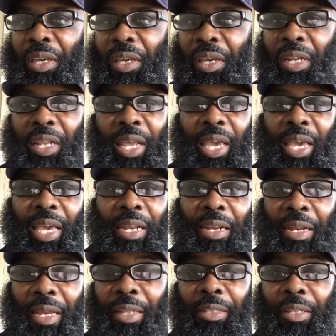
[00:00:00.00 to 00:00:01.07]
and it had
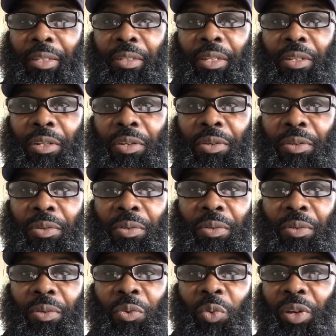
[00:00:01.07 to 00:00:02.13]
nothing to
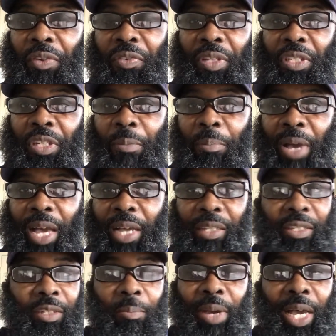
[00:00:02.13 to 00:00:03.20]
do with the Shabbat.
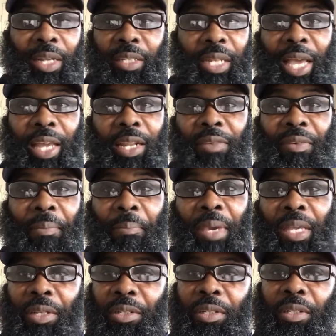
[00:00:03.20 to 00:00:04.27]
Shabbat is not even
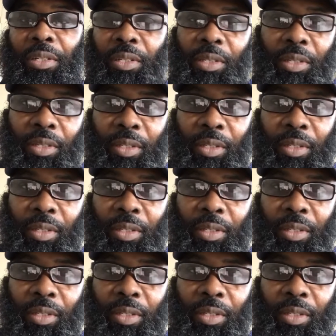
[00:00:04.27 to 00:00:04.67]
mentioned.